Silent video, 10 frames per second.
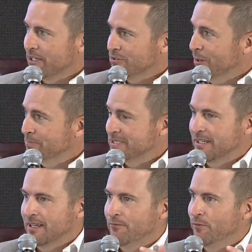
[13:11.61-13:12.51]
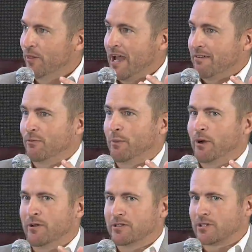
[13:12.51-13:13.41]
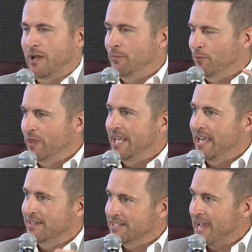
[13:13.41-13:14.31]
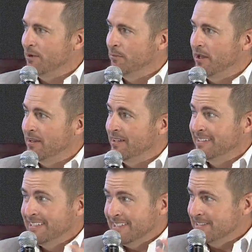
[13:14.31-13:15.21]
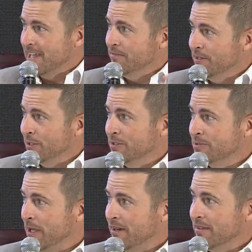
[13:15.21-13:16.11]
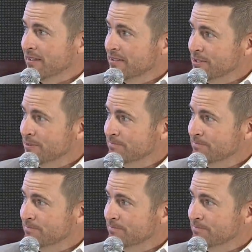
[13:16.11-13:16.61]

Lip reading: Trump's in for lack of a better way to describe it, when they can't attack him on it, he's kind of in a good spot on the issue.